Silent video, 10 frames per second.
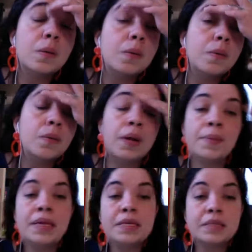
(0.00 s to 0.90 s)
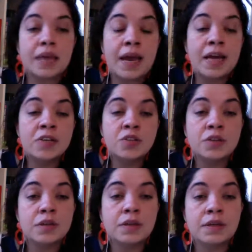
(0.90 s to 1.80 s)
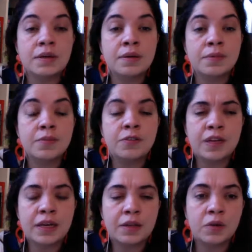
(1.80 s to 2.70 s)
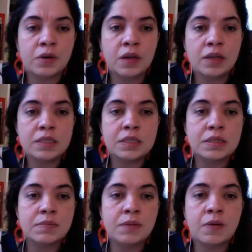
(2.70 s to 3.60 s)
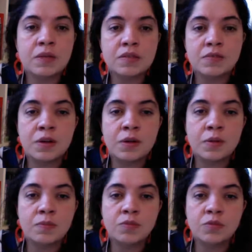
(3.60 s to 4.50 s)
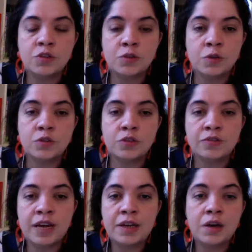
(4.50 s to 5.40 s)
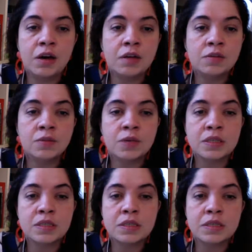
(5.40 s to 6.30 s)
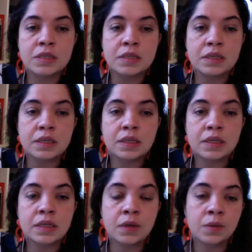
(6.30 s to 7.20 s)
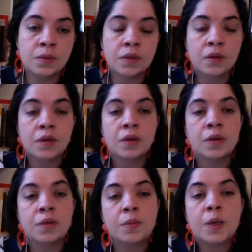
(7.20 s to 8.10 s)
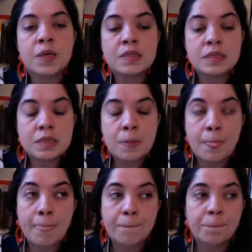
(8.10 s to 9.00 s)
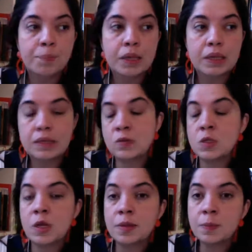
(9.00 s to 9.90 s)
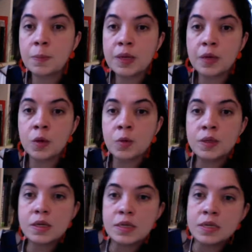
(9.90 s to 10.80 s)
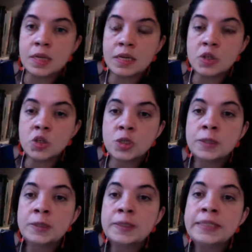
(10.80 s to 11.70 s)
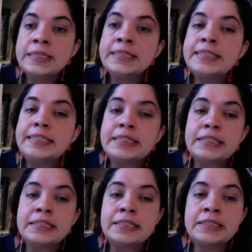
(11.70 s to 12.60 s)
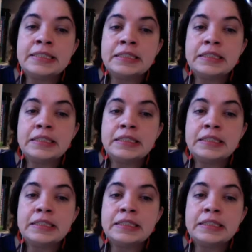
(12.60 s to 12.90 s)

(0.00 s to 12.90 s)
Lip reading: When I made a sketch, the thing that I was very difficult to find out was the Q, because there is not many Q in Danish, and then